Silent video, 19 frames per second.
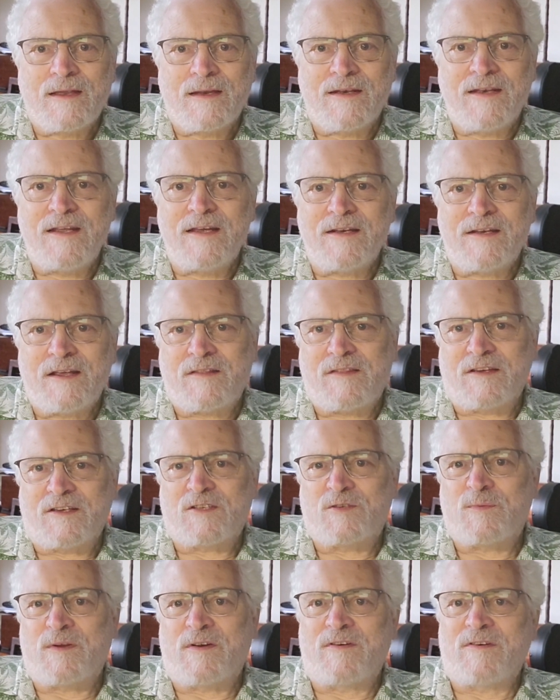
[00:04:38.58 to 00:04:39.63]
Near-death
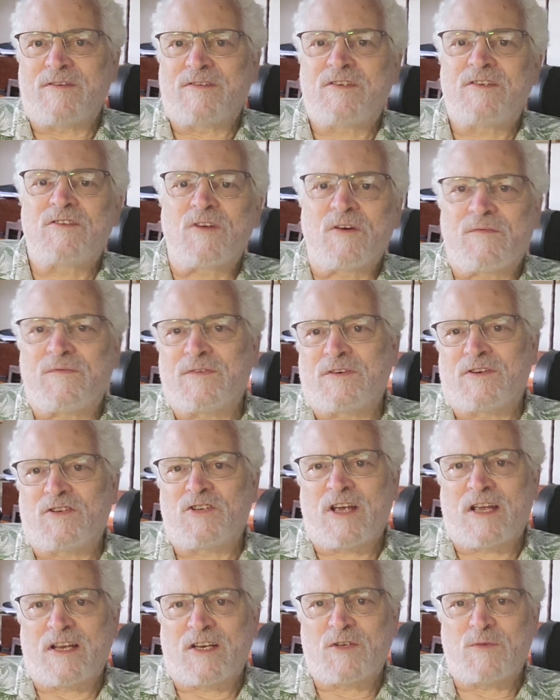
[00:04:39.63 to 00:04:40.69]
experiences often
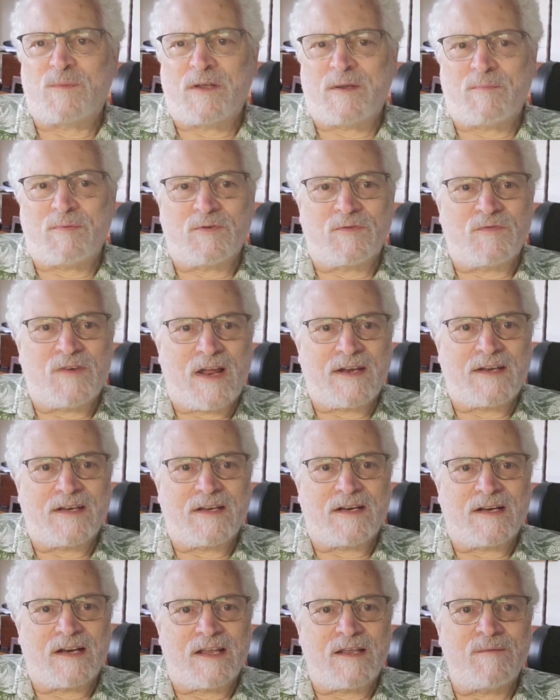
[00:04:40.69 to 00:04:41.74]
change people
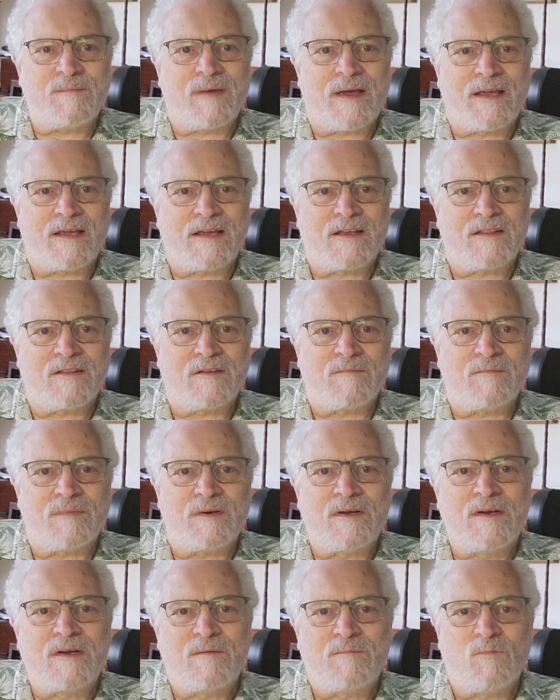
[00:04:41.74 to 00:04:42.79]
radically, making them
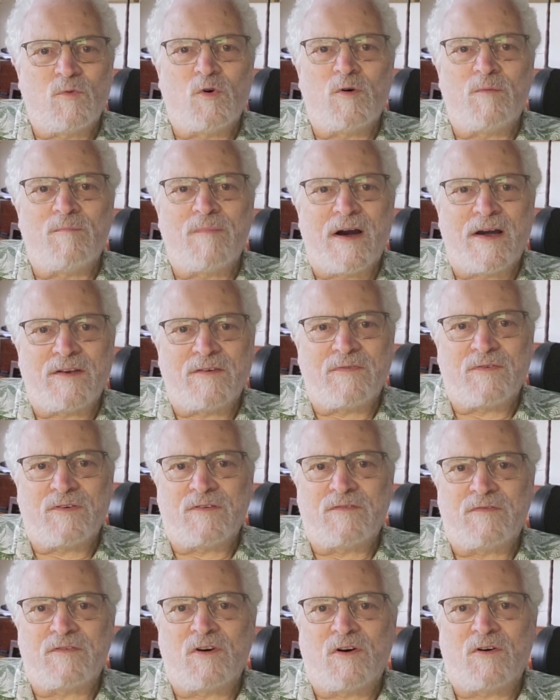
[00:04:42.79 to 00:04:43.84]
more mindful
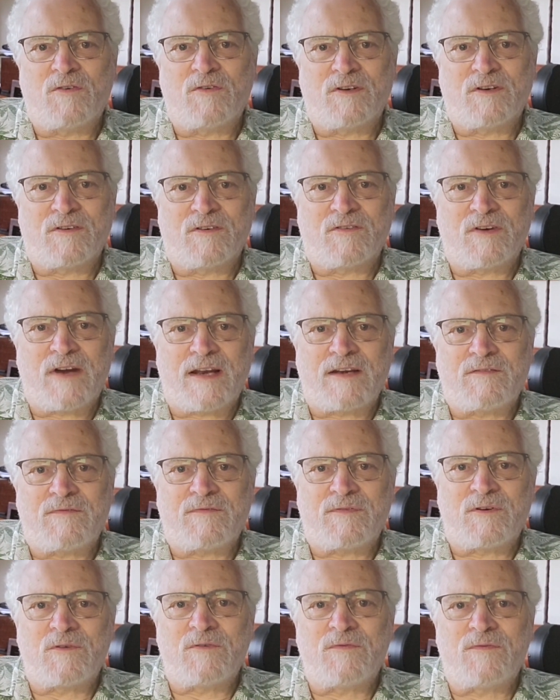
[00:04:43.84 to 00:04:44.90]
of God and
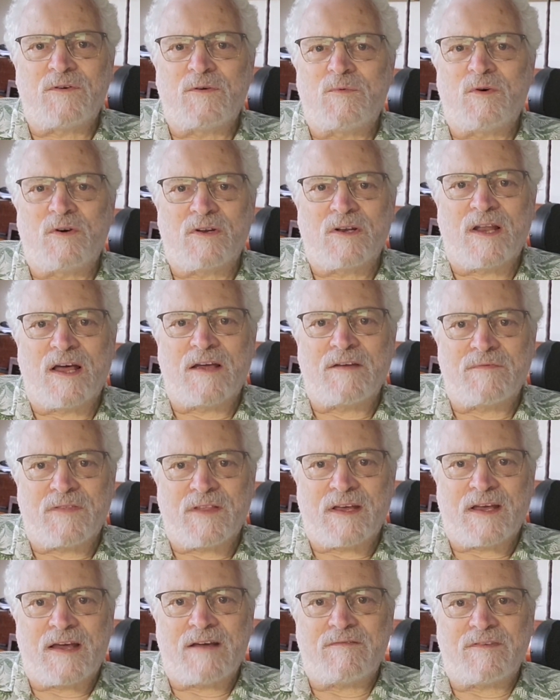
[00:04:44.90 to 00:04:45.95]
grateful for what life
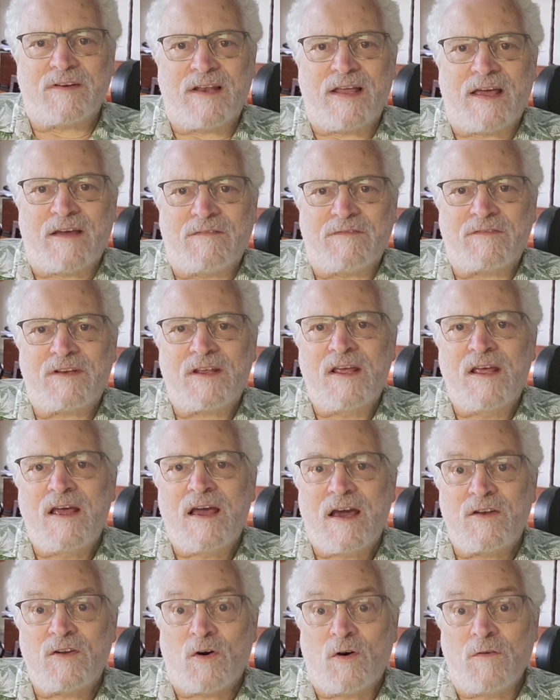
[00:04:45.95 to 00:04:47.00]
they have left,
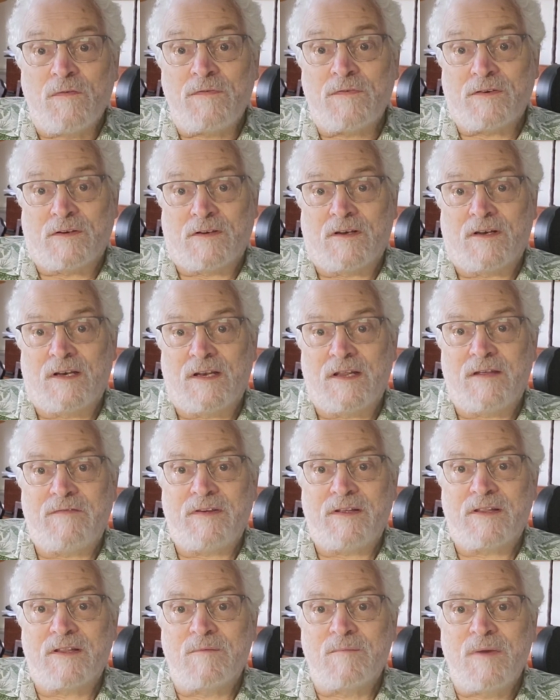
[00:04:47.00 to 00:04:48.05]
and often
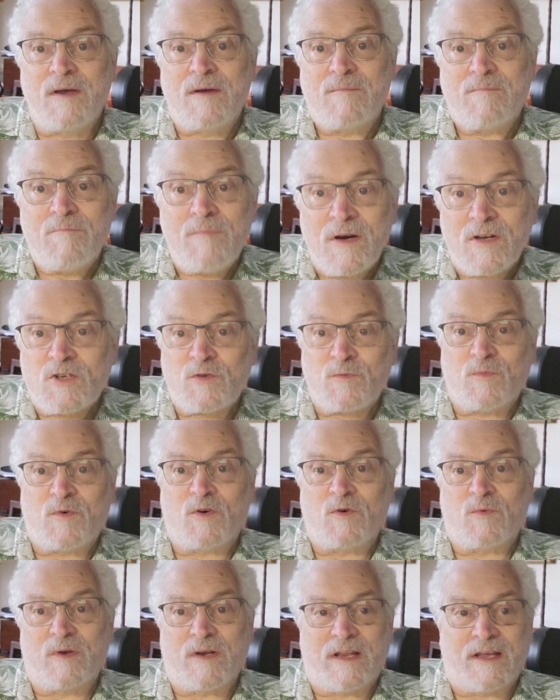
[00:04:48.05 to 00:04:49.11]
leaving them much
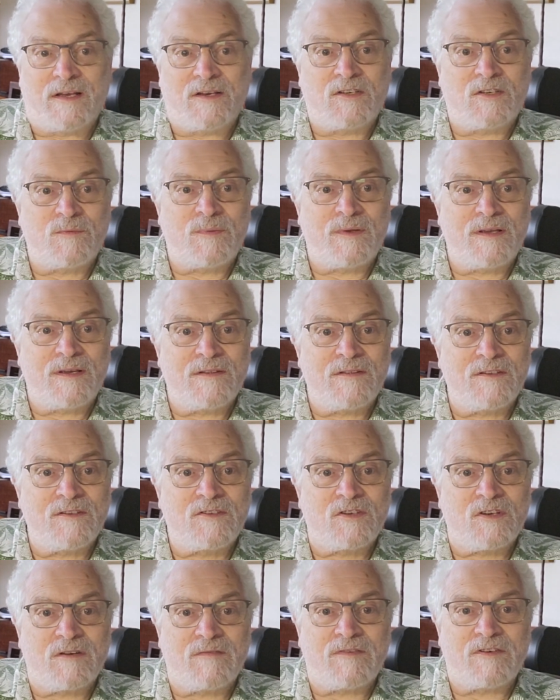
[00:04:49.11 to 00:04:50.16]
more willing to be at the
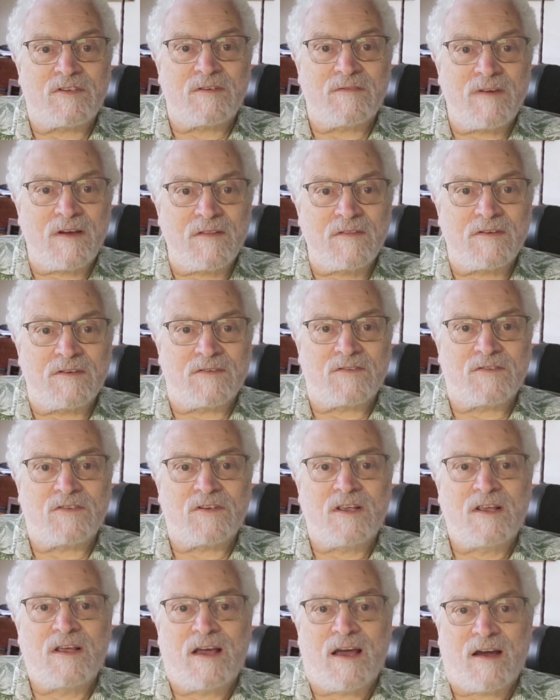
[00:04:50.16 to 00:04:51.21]
service of others
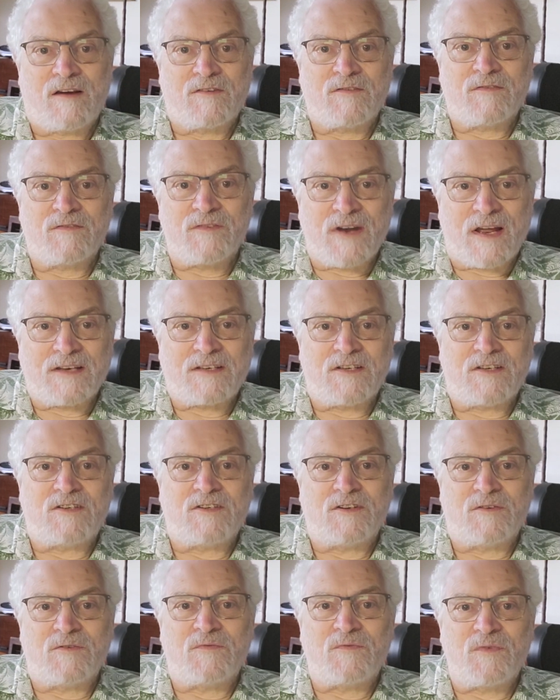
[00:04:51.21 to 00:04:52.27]
out of
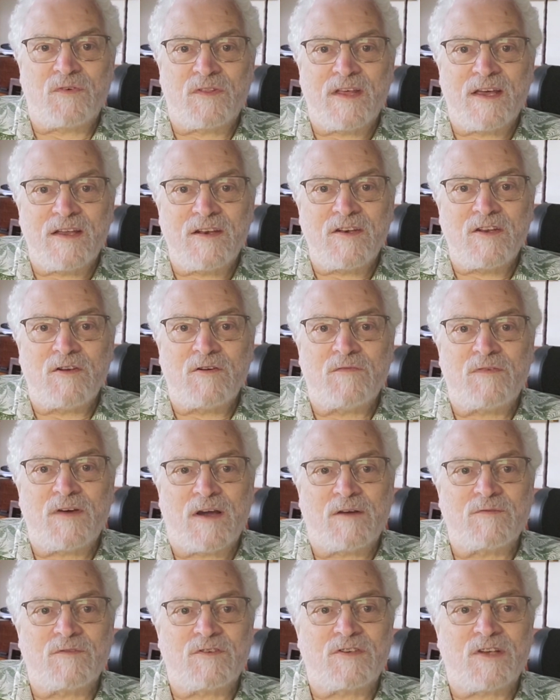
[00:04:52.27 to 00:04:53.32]
gratitude for their
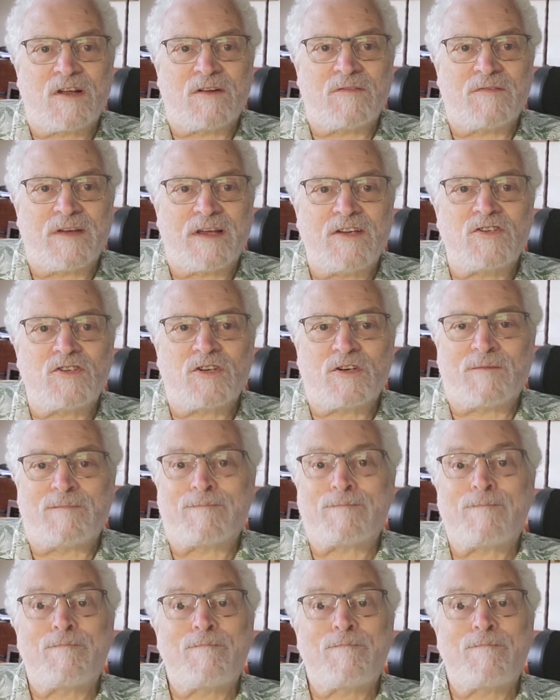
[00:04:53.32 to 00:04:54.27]
newfound salvation.